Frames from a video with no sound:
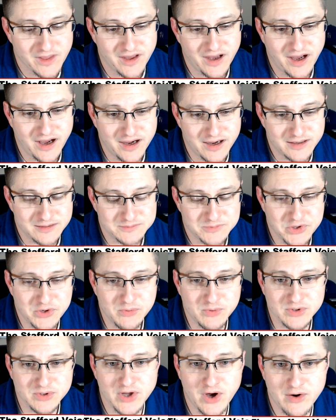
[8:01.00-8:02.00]
you
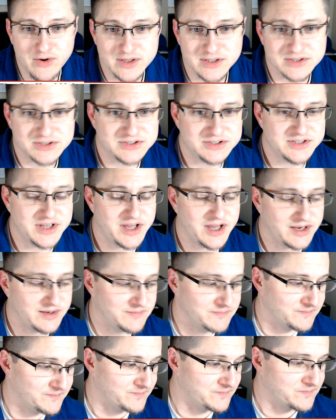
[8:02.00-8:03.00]
will notice that
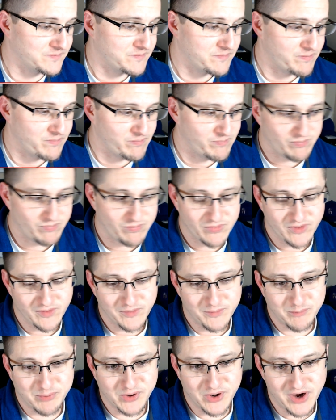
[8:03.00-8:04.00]

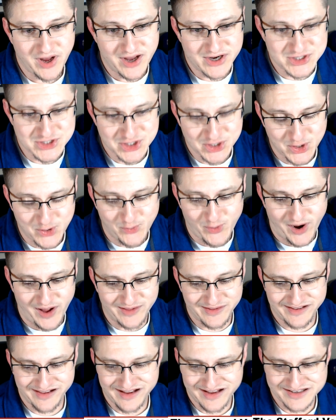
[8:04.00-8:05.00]
production
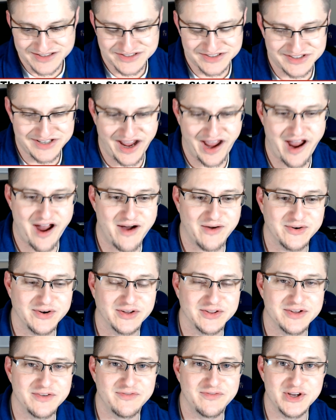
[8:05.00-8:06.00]
quality is down
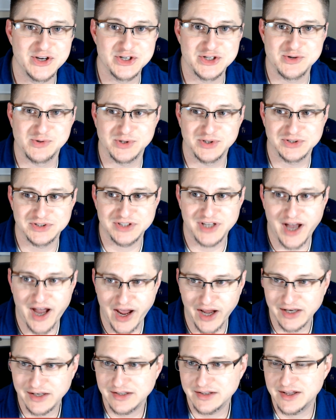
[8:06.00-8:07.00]
on the visual
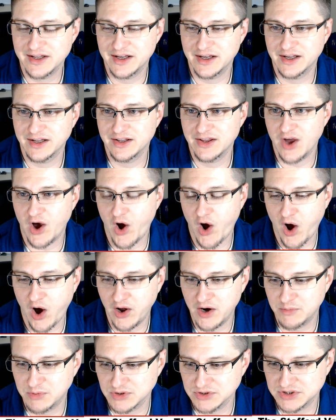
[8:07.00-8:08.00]
side. The
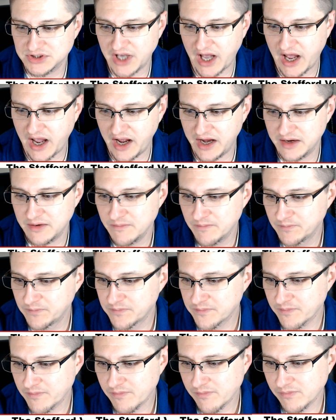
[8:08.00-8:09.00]
audible side,
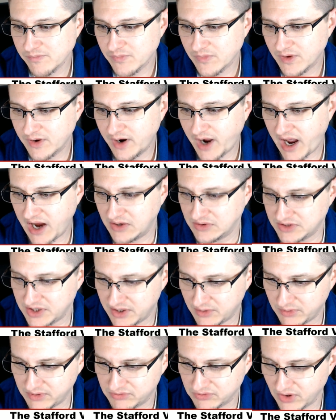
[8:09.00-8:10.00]
I don't
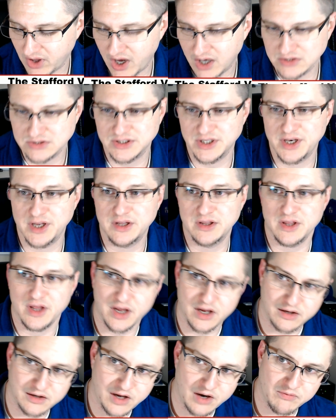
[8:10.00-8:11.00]
think we've lost
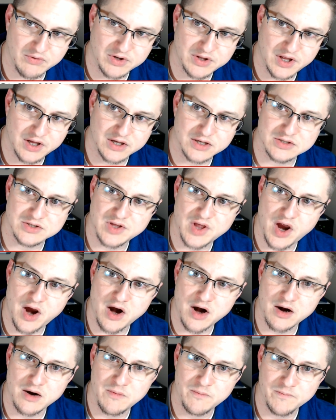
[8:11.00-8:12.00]
anything. Everything is
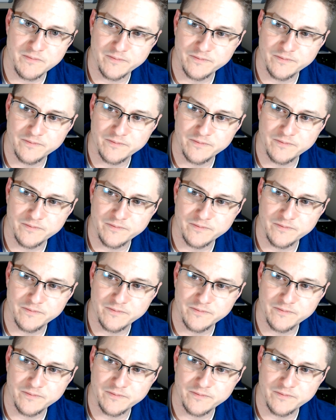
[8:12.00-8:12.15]
there.